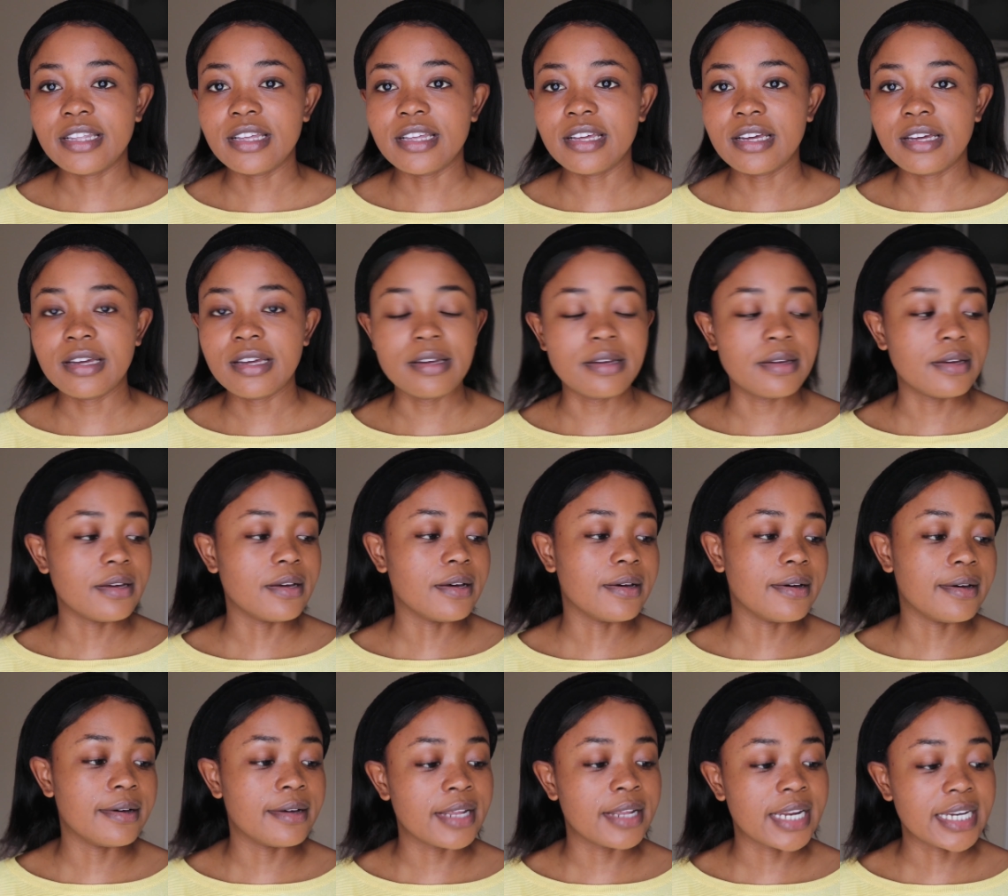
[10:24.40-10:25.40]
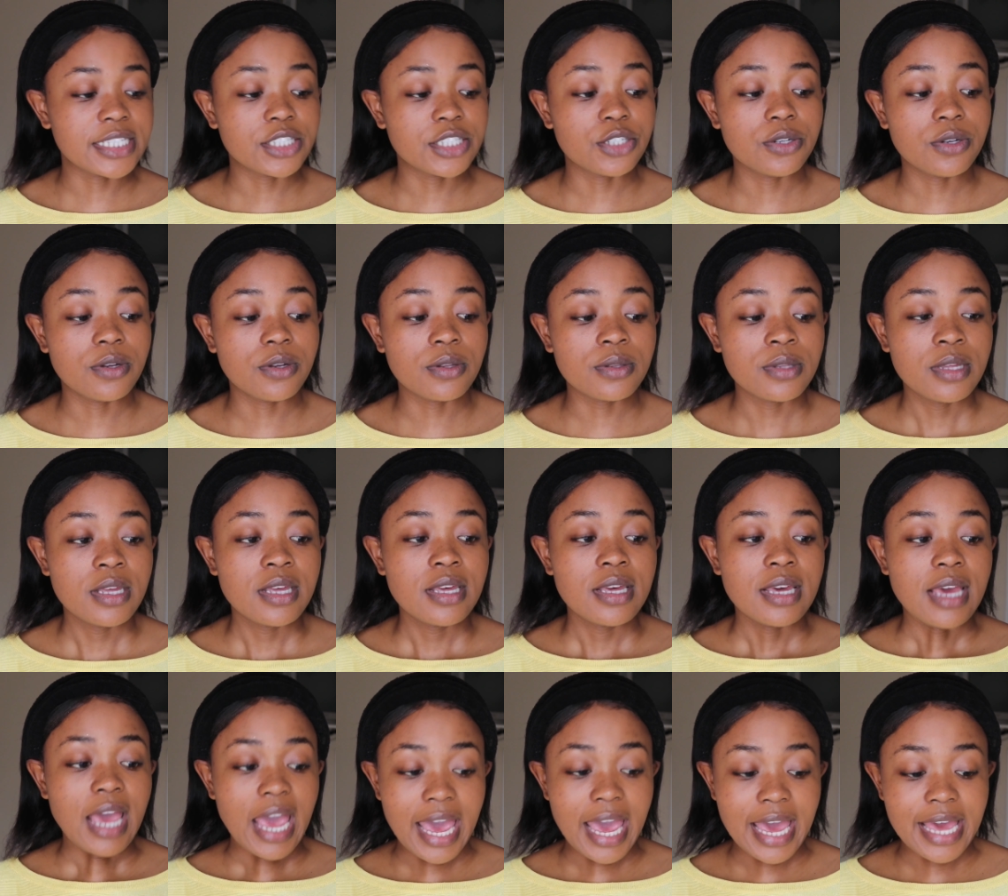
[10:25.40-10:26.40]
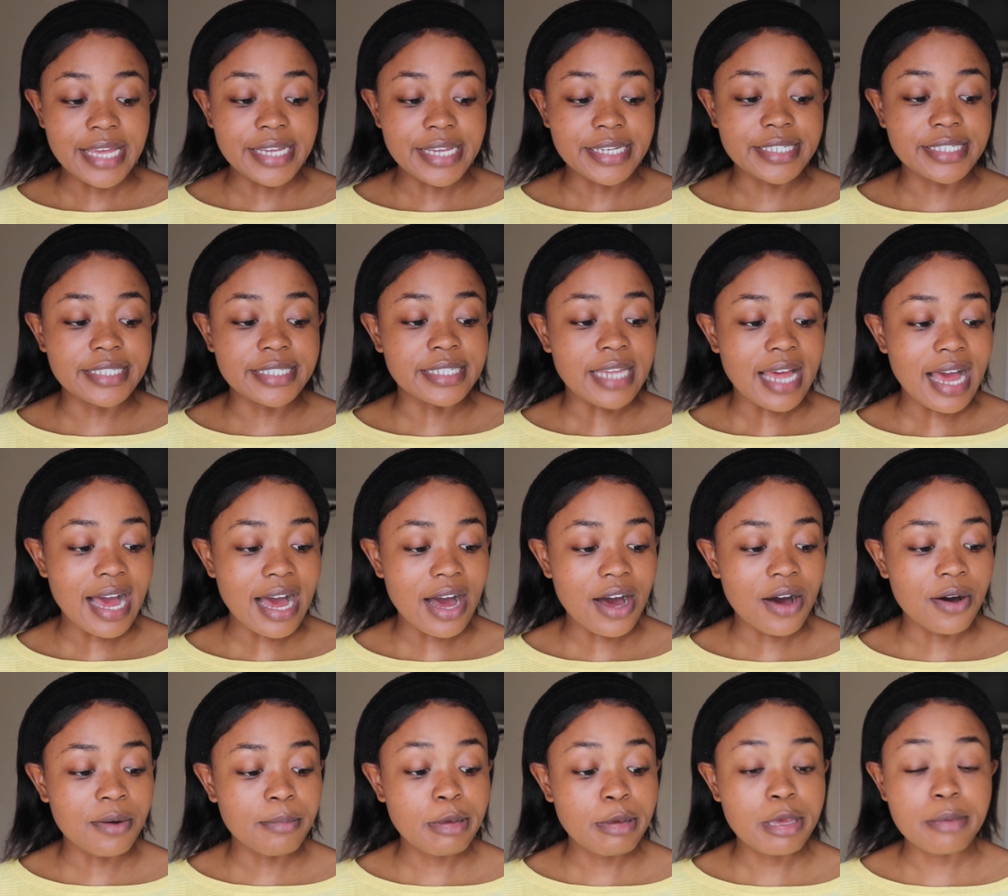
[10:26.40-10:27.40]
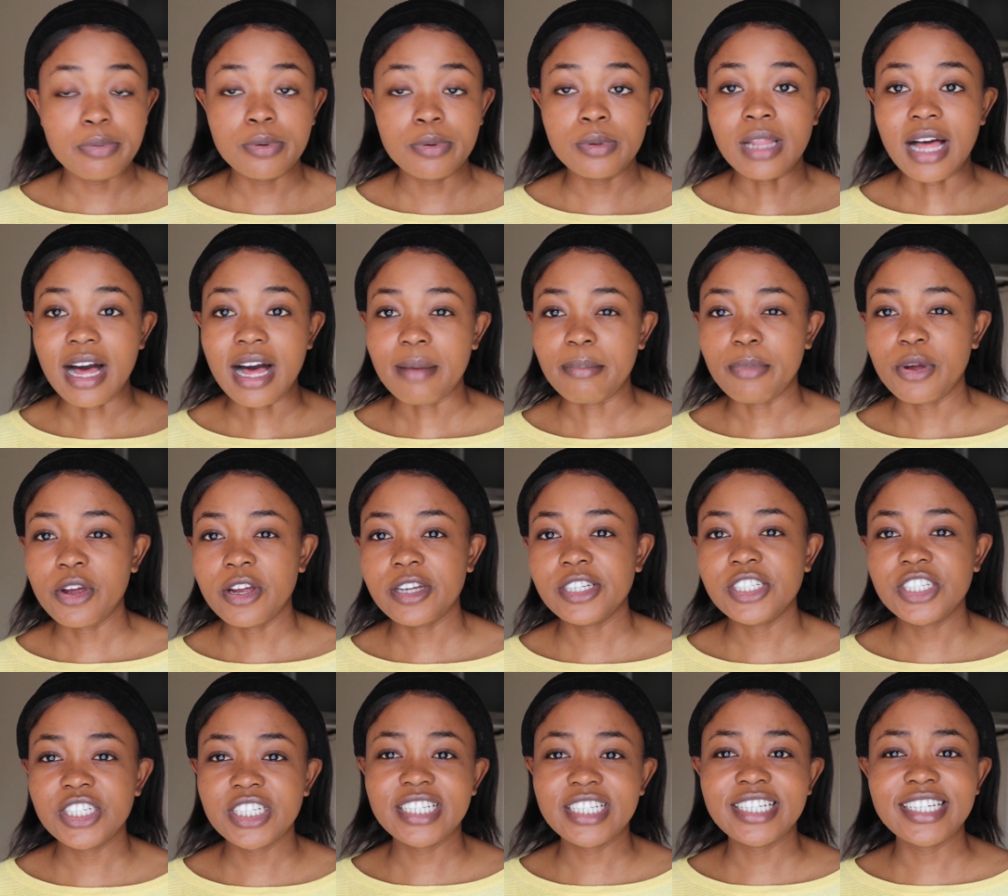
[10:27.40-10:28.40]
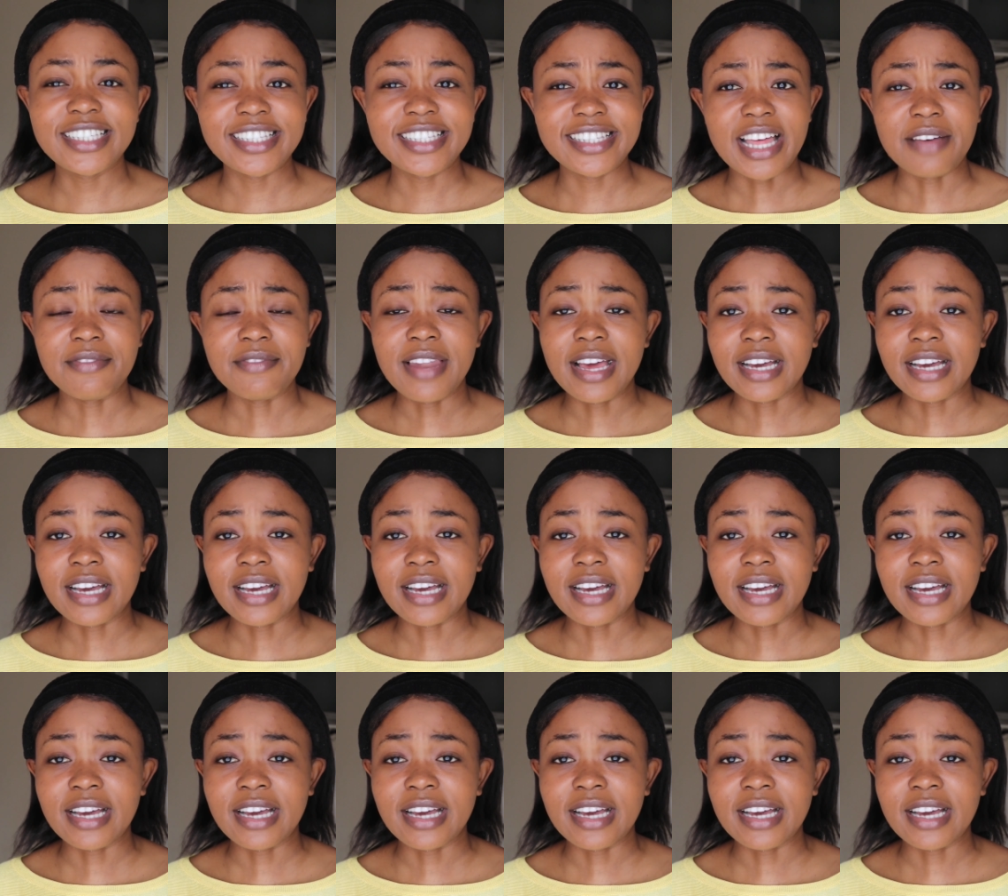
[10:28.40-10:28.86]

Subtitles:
the retinol and how people are purging and stuff.